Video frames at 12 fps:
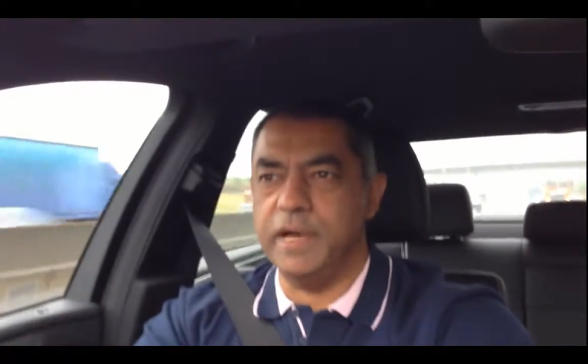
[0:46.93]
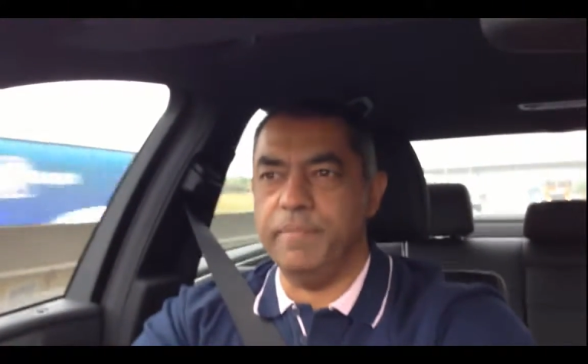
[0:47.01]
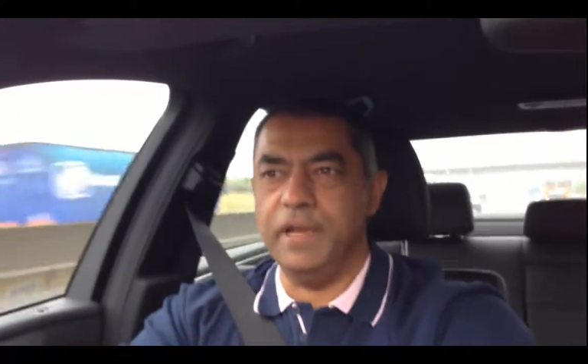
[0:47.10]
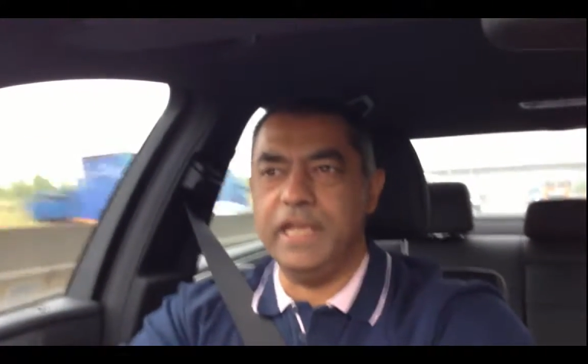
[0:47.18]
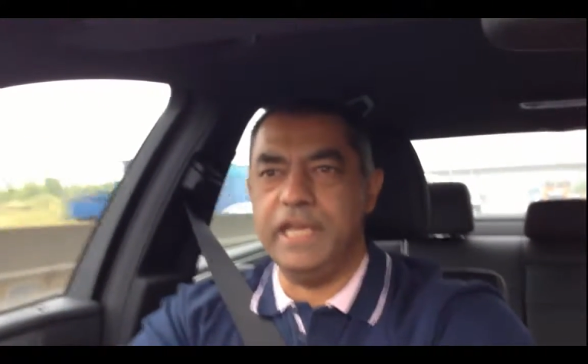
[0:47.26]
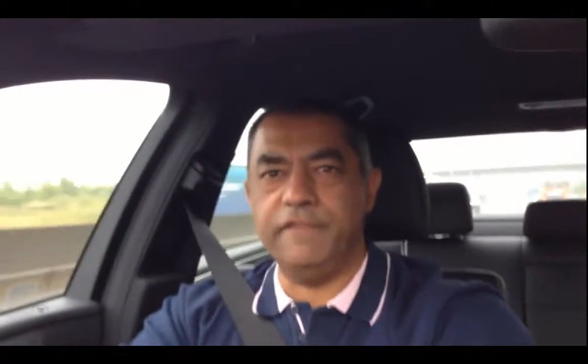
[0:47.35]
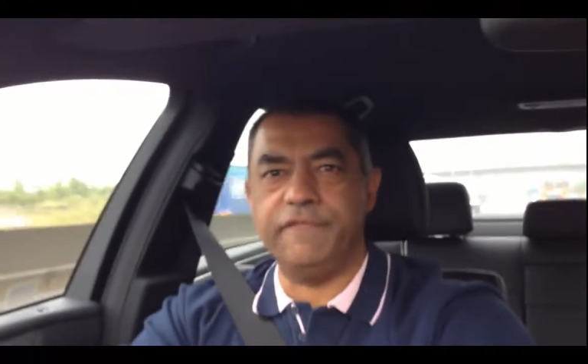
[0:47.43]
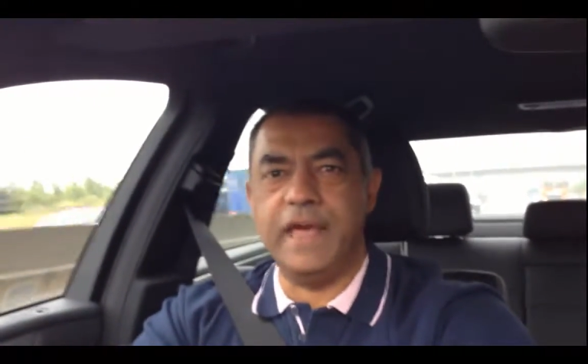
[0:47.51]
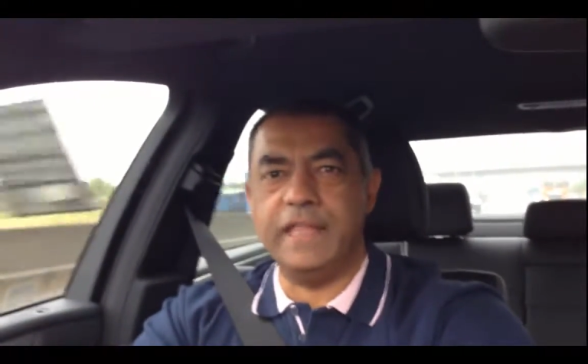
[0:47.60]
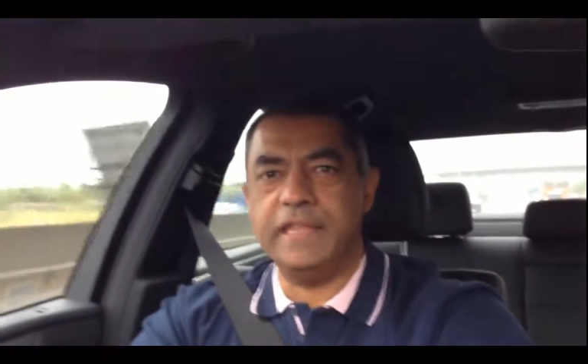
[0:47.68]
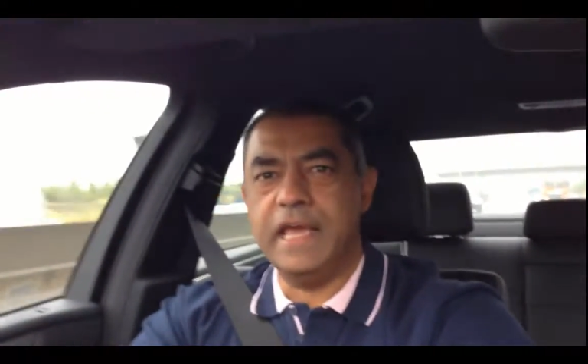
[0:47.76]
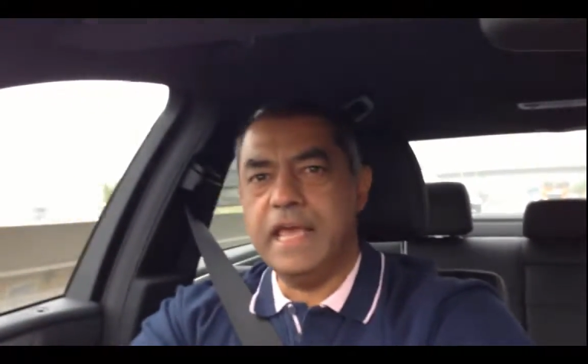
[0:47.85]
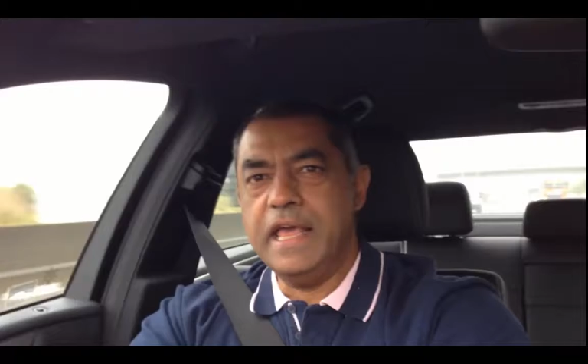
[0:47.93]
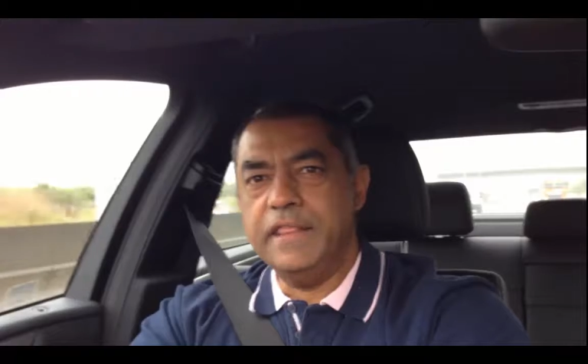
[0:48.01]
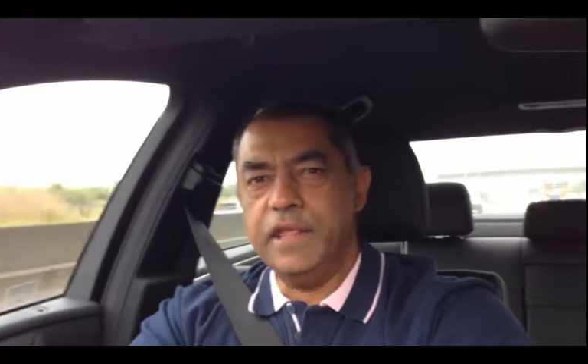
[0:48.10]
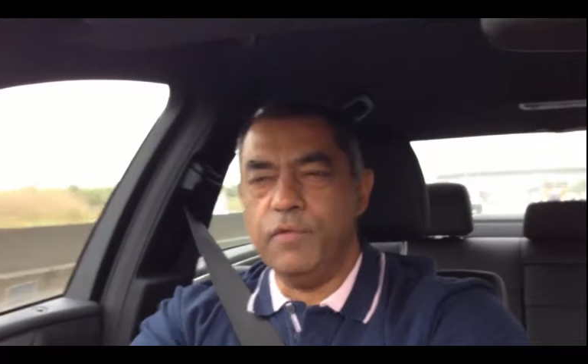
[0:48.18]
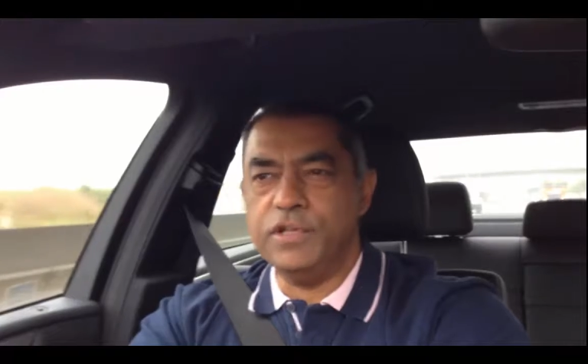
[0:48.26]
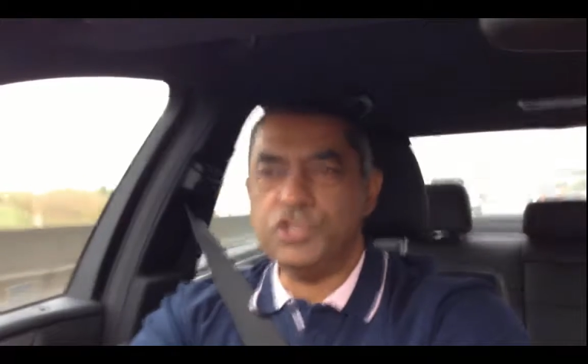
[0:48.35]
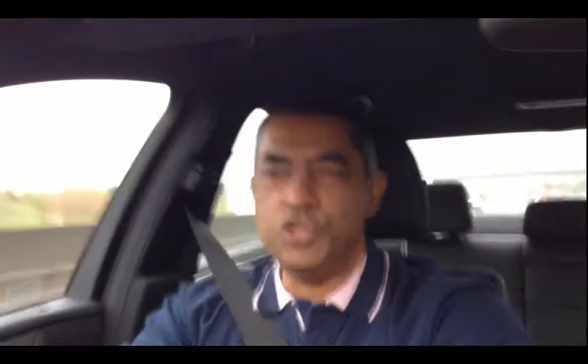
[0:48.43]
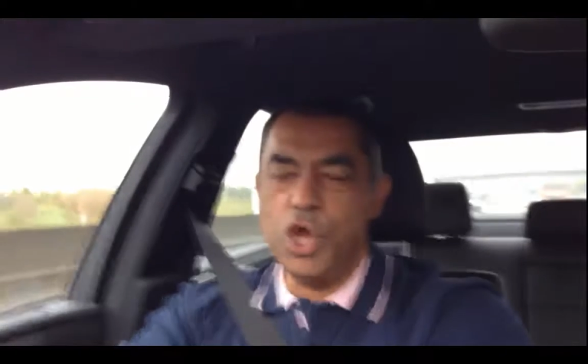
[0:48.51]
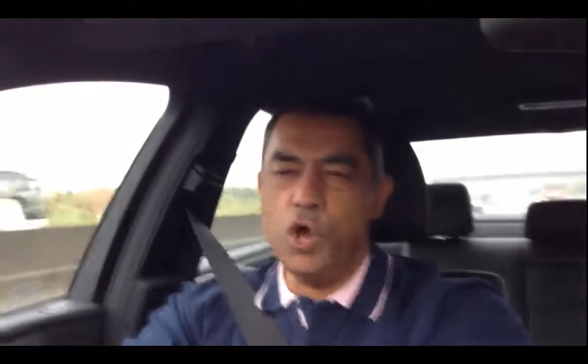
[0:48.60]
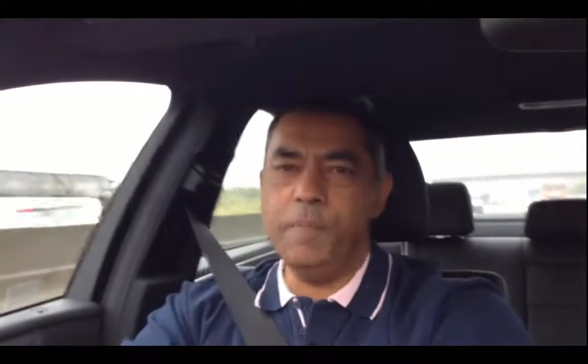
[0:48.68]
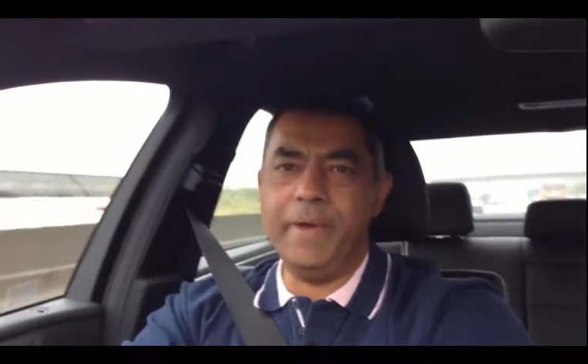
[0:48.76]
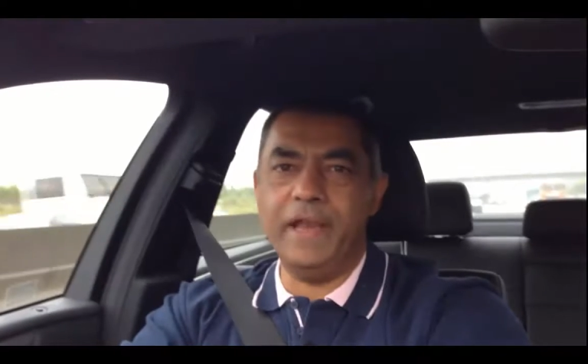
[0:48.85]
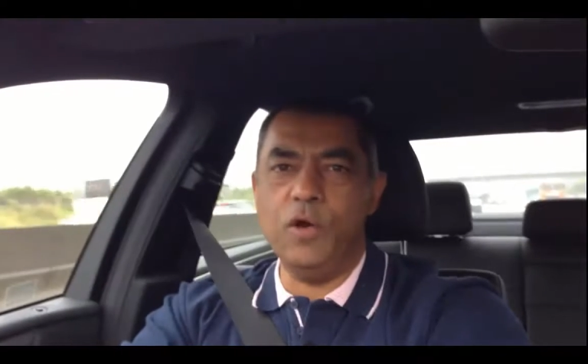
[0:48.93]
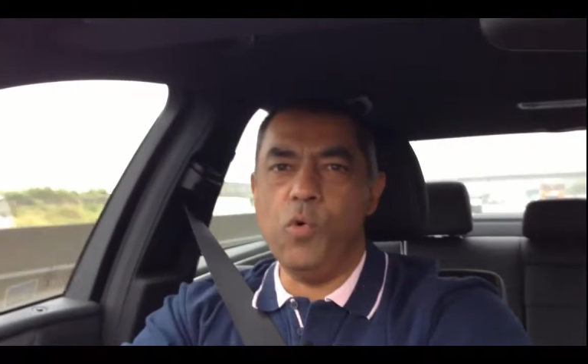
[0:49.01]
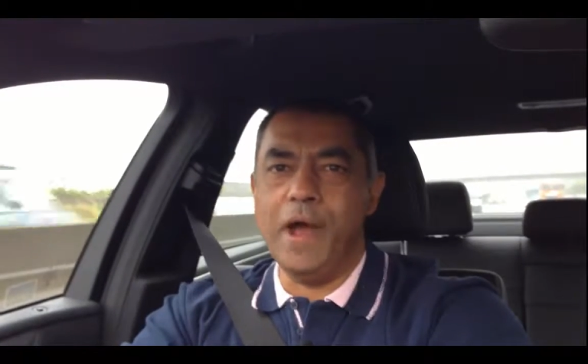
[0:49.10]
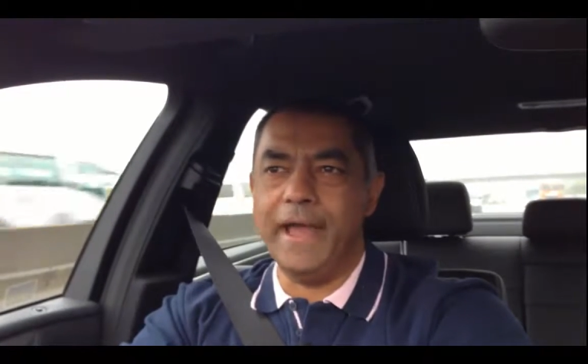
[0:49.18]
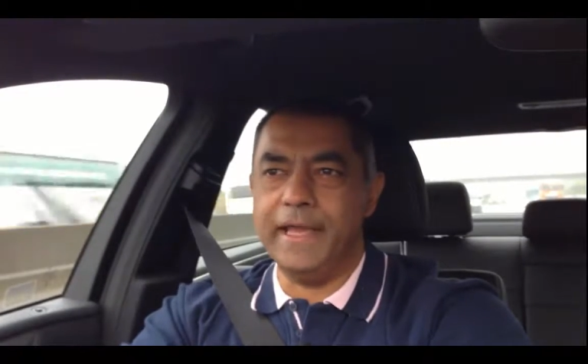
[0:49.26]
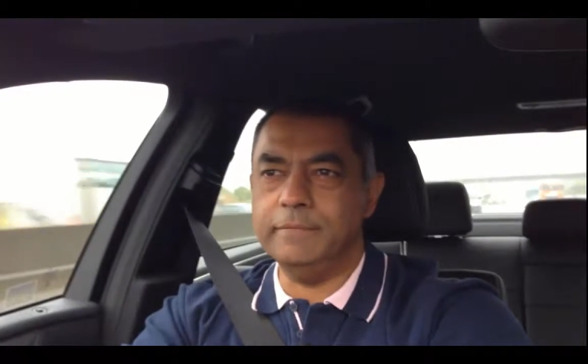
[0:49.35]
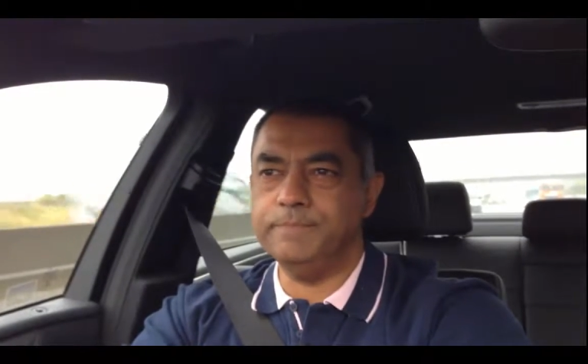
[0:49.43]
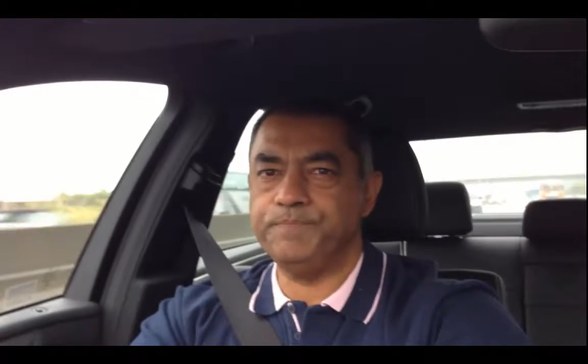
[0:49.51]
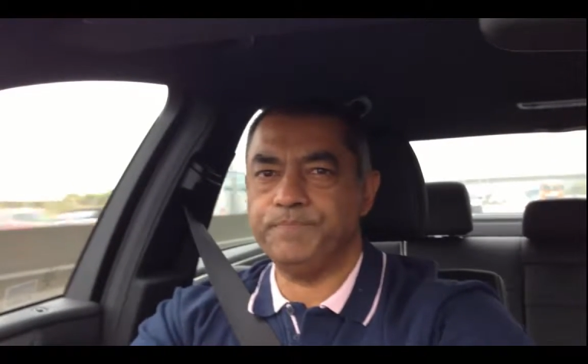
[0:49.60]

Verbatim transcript: I believe that there is no better way.